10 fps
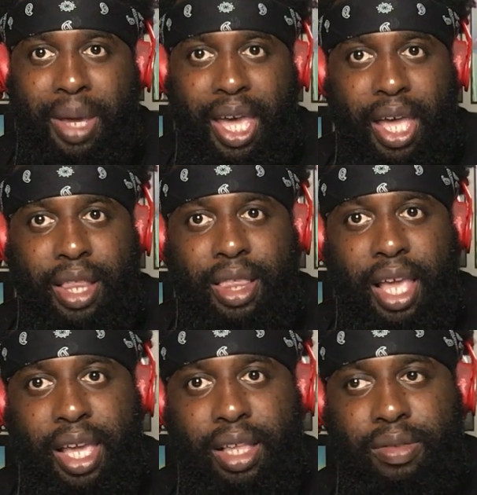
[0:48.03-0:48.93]
and
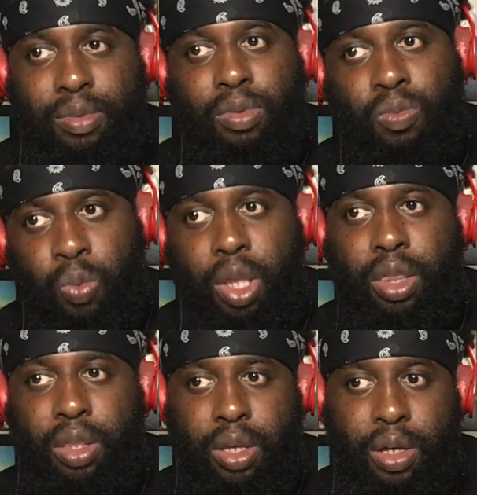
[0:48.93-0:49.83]
they
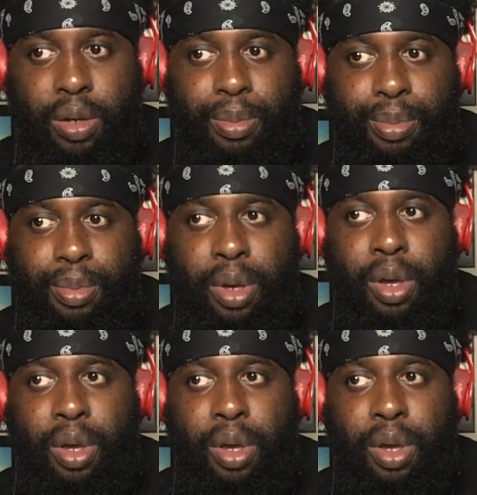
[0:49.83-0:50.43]
with um,